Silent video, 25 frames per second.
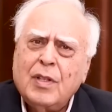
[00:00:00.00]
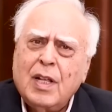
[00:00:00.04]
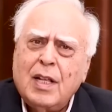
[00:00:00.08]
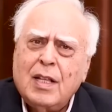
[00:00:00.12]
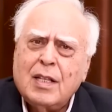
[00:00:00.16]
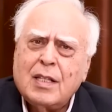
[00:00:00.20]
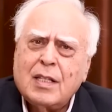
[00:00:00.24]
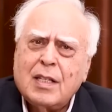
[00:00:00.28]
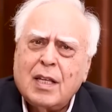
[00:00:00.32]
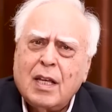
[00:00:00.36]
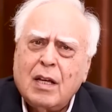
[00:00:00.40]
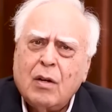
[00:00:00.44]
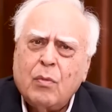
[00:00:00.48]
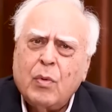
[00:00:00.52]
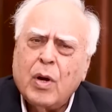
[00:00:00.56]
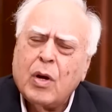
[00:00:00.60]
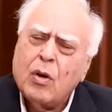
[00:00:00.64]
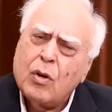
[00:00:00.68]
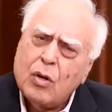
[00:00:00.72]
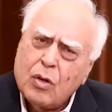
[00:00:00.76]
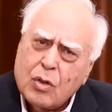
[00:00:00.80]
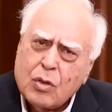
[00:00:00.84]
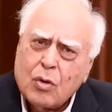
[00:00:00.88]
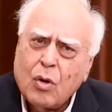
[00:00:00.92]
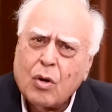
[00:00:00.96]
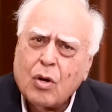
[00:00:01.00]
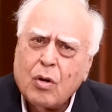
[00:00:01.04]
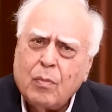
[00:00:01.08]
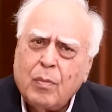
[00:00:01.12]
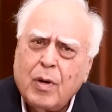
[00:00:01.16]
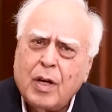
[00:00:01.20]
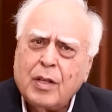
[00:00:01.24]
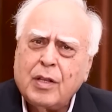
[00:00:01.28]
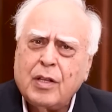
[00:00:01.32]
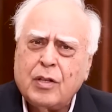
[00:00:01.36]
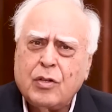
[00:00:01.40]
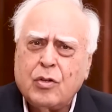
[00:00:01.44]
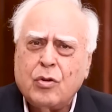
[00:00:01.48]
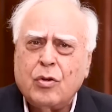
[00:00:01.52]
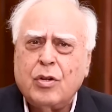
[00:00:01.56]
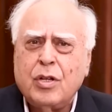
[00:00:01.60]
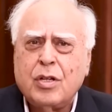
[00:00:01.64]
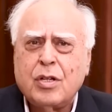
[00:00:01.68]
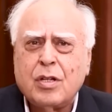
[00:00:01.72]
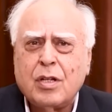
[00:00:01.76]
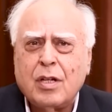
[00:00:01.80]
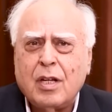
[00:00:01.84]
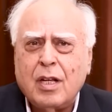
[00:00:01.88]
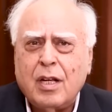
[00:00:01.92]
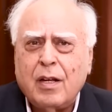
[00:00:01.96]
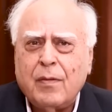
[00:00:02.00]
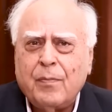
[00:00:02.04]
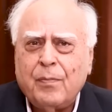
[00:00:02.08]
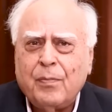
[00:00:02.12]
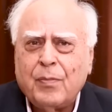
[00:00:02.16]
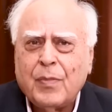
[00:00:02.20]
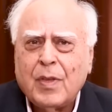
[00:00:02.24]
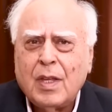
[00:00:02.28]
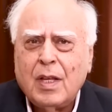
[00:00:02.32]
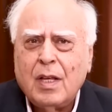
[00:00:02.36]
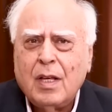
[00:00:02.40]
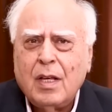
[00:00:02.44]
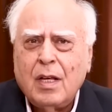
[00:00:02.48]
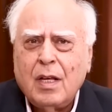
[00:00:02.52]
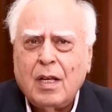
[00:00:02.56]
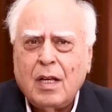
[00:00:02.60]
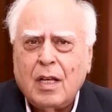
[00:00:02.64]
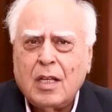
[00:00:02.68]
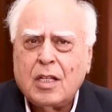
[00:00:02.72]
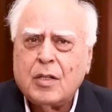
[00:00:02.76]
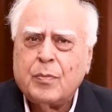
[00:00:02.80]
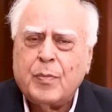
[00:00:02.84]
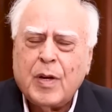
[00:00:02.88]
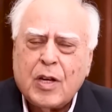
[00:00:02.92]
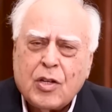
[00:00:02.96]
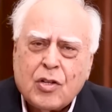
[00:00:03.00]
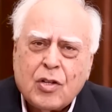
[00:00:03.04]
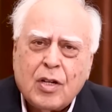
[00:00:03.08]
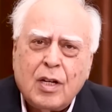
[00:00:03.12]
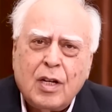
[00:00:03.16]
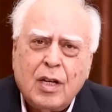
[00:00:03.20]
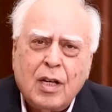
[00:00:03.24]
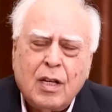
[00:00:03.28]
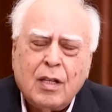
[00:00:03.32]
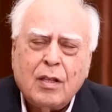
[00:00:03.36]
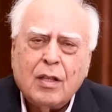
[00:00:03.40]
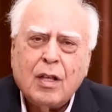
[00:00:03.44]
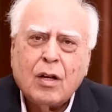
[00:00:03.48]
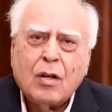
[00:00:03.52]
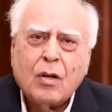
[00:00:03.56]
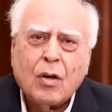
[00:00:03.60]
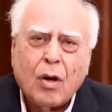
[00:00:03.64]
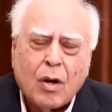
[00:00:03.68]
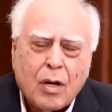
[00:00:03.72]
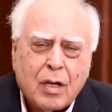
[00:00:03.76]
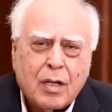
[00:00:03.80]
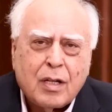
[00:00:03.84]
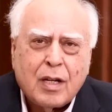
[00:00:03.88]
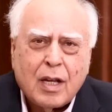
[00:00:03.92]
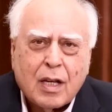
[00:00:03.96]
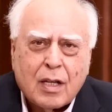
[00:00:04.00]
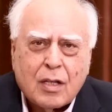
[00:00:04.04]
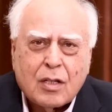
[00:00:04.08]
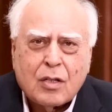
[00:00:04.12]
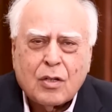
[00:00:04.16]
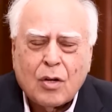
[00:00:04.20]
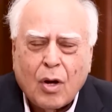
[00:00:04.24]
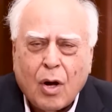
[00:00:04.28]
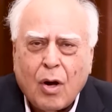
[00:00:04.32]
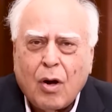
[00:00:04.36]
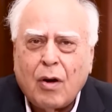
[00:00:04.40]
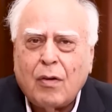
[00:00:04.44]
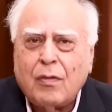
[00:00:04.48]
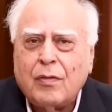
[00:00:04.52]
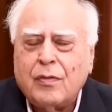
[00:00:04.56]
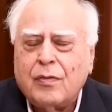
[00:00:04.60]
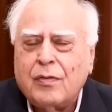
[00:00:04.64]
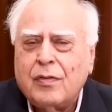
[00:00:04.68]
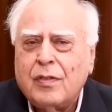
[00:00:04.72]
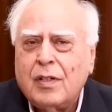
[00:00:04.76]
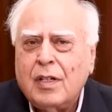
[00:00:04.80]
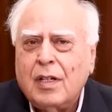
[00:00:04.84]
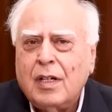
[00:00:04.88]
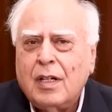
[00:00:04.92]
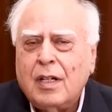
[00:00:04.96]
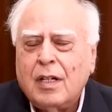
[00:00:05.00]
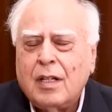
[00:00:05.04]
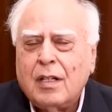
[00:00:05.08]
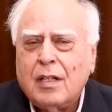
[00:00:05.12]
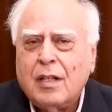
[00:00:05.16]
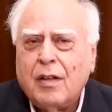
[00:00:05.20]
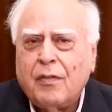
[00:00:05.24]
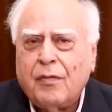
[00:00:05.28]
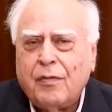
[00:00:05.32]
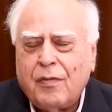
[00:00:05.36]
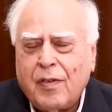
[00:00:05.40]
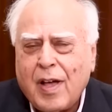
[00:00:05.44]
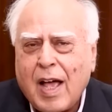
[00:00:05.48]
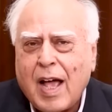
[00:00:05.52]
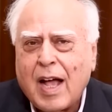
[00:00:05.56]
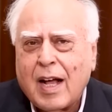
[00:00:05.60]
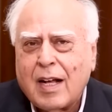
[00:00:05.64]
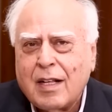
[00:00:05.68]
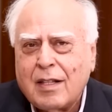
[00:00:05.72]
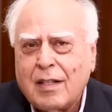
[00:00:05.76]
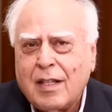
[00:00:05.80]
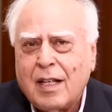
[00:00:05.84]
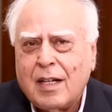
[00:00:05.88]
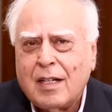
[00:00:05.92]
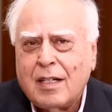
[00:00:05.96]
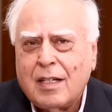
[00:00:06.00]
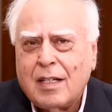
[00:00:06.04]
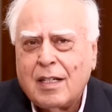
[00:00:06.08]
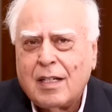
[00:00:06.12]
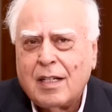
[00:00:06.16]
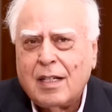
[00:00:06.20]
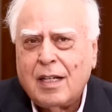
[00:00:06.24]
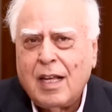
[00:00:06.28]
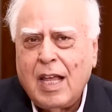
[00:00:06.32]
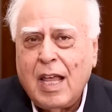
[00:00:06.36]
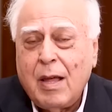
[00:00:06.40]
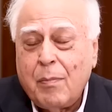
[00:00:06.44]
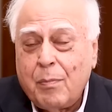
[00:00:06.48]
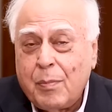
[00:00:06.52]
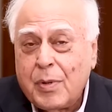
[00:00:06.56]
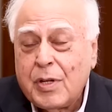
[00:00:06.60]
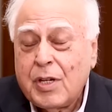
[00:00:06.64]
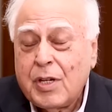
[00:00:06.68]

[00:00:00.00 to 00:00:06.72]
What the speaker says: of Dil Se, we're going to talk about the judiciary, especially in the context of the fact that a